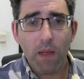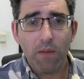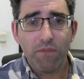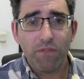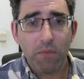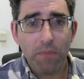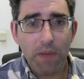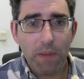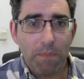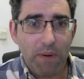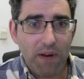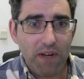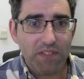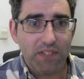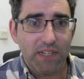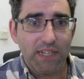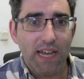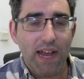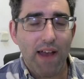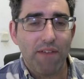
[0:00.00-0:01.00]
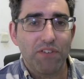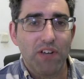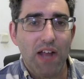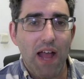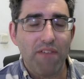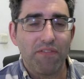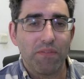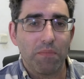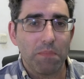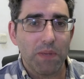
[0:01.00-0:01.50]
for me personally, after
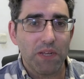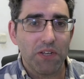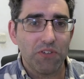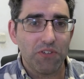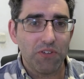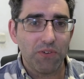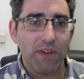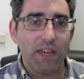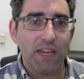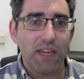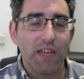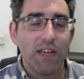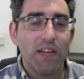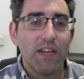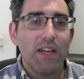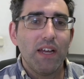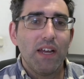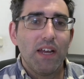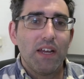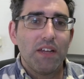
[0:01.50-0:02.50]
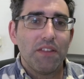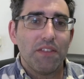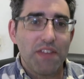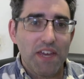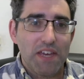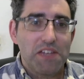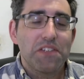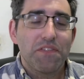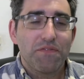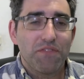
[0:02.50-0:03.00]
having been doing
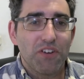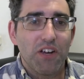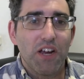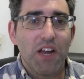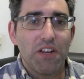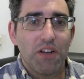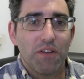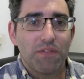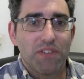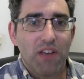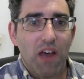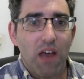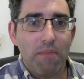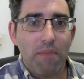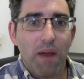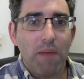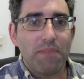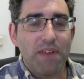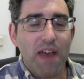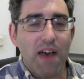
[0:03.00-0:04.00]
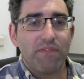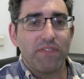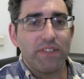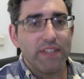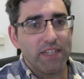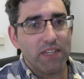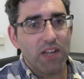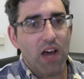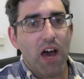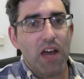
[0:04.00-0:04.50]
this for enough time, I'm
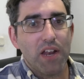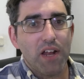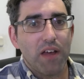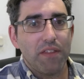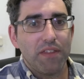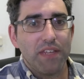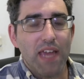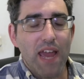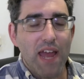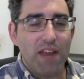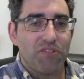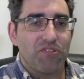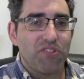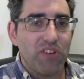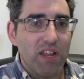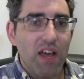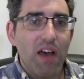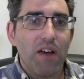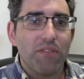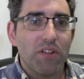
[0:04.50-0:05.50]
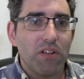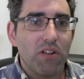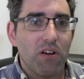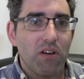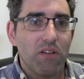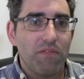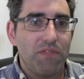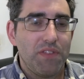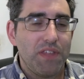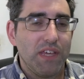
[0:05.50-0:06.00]
definitely not on the entry level
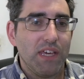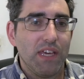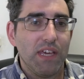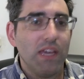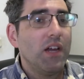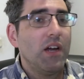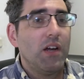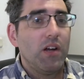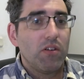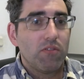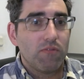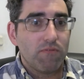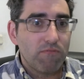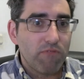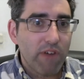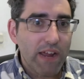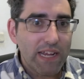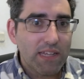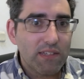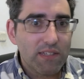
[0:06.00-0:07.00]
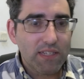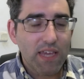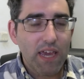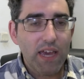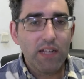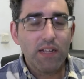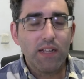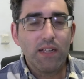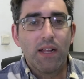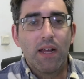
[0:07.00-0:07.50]
of the rate
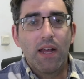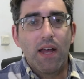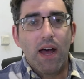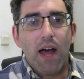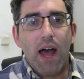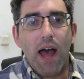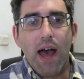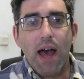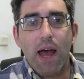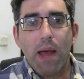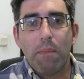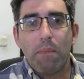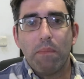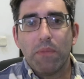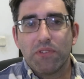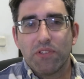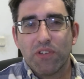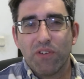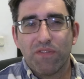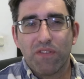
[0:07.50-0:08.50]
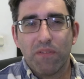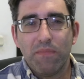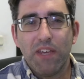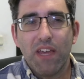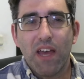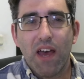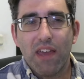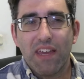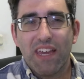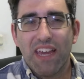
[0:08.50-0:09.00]
scale. So for
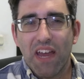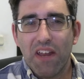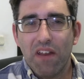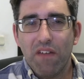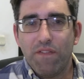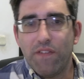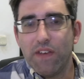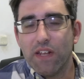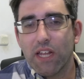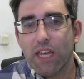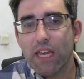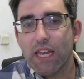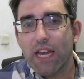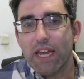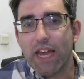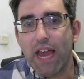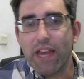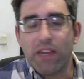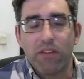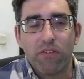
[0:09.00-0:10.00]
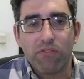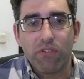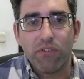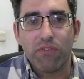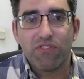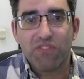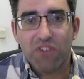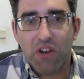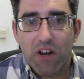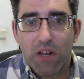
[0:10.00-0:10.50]
me, I kind of feel like I grew
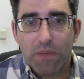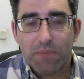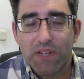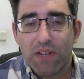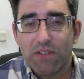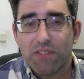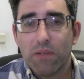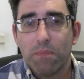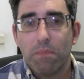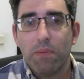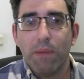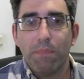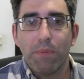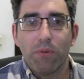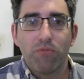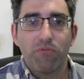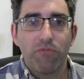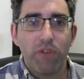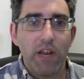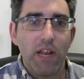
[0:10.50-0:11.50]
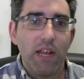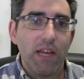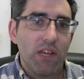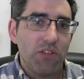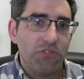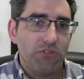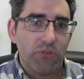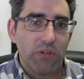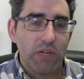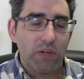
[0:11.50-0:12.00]
startups. Now, some people really
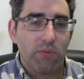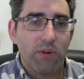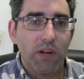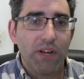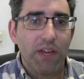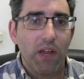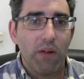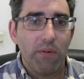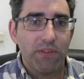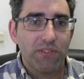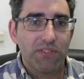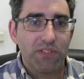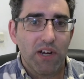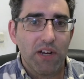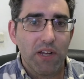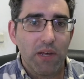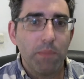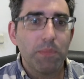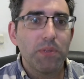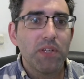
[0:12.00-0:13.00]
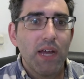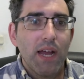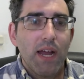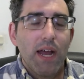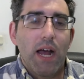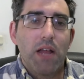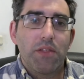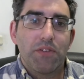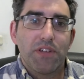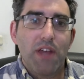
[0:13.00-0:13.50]
enjoy working with startups,
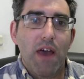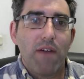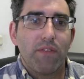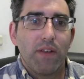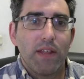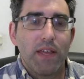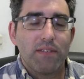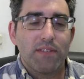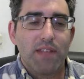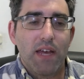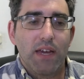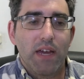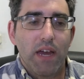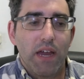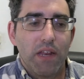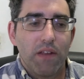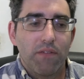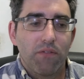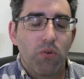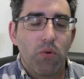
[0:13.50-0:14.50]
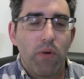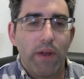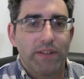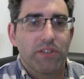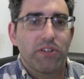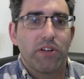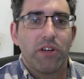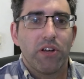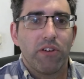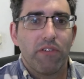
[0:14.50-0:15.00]
and there definitely is that kind of quick
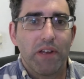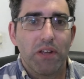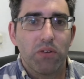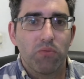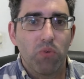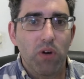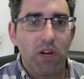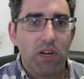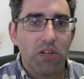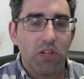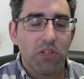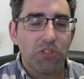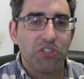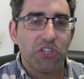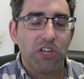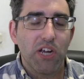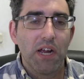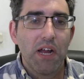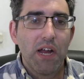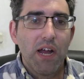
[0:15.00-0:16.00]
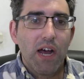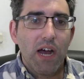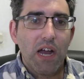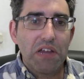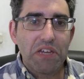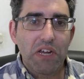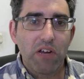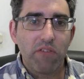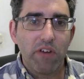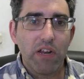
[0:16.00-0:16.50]
turnaround work culture. I
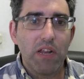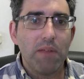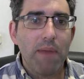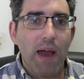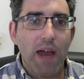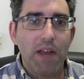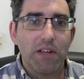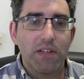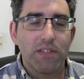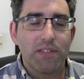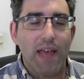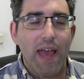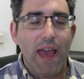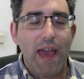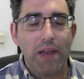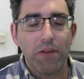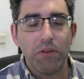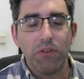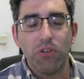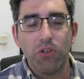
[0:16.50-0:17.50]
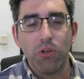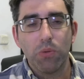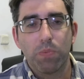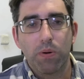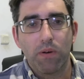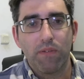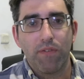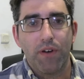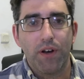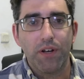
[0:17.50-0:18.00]
think it really matters how you
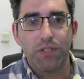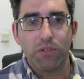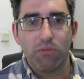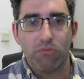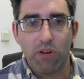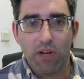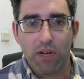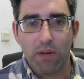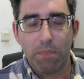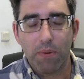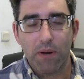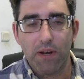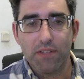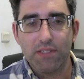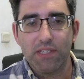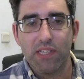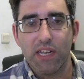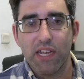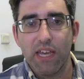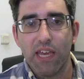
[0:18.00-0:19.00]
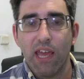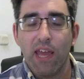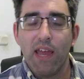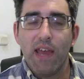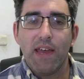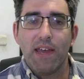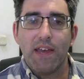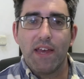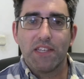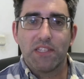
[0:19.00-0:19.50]
prefer to work. Personally,
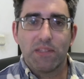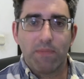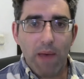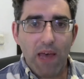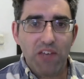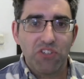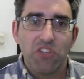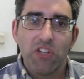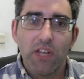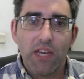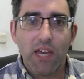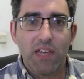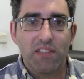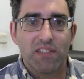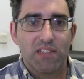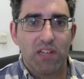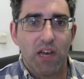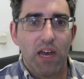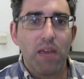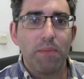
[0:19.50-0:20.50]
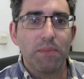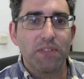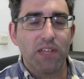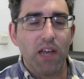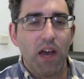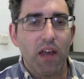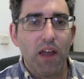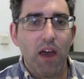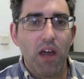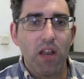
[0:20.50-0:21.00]
especially as time has
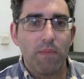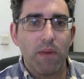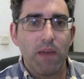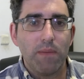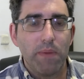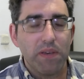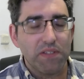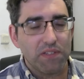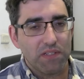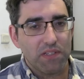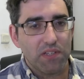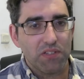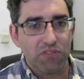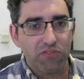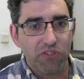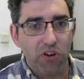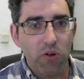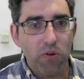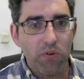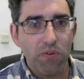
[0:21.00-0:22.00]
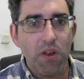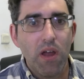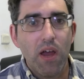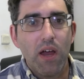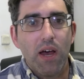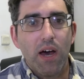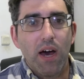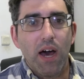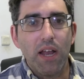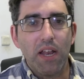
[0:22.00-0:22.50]
gone on and my business has grown,
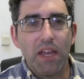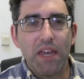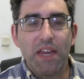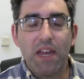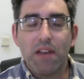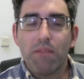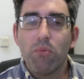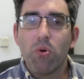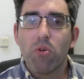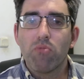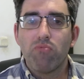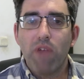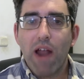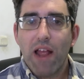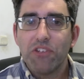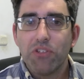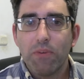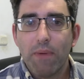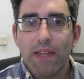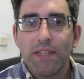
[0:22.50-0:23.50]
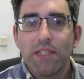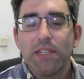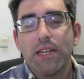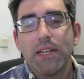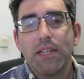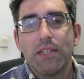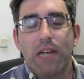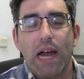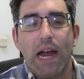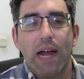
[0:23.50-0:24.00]
I like kind of more
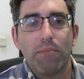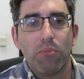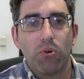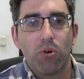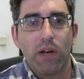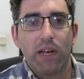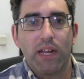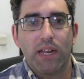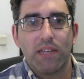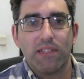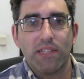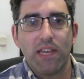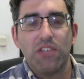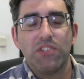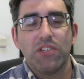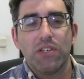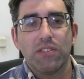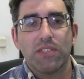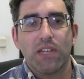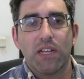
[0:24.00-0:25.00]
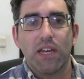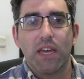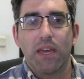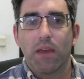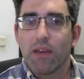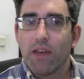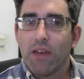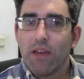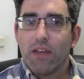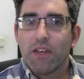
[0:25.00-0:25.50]
regimented organizations. I
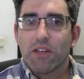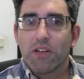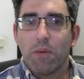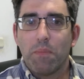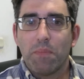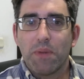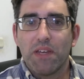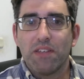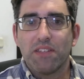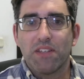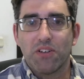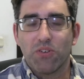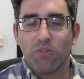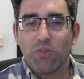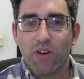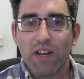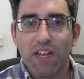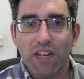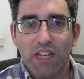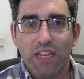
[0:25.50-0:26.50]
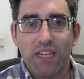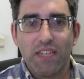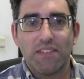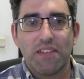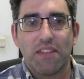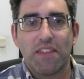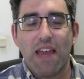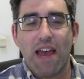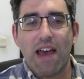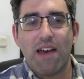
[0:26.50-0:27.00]
like companies that are organized,
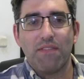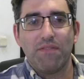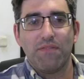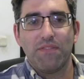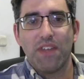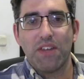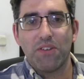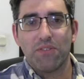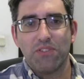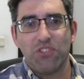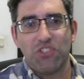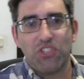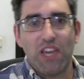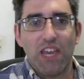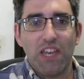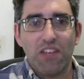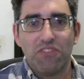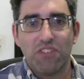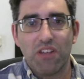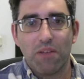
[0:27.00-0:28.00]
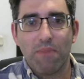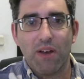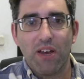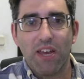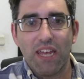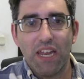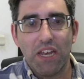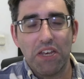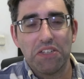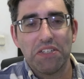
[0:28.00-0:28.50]
that they don't change their
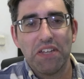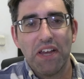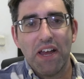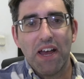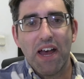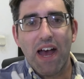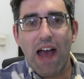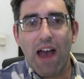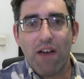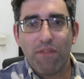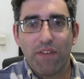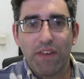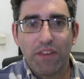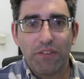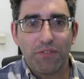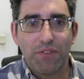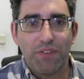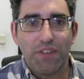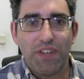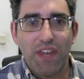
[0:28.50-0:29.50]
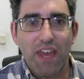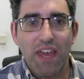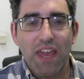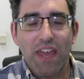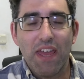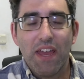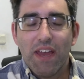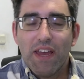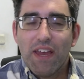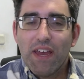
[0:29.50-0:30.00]
mind halfway through the
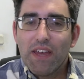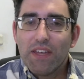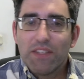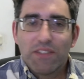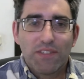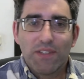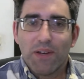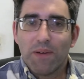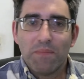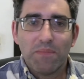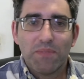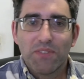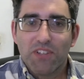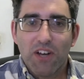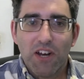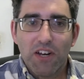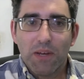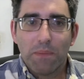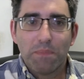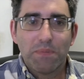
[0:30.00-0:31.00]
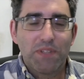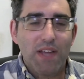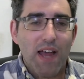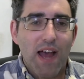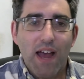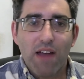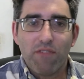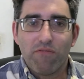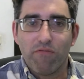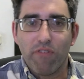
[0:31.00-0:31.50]
day. Some startups
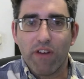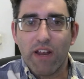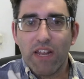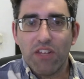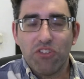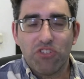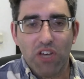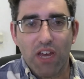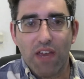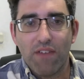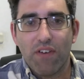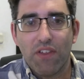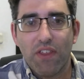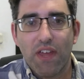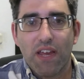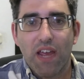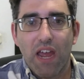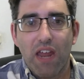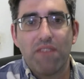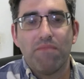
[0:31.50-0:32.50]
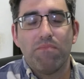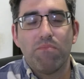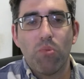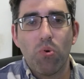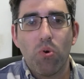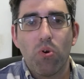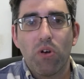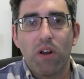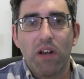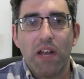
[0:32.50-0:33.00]
really jive on that kind of
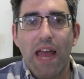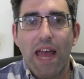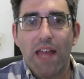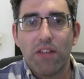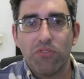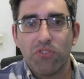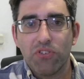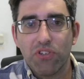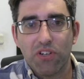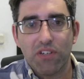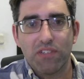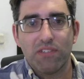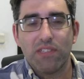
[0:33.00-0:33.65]
more edgier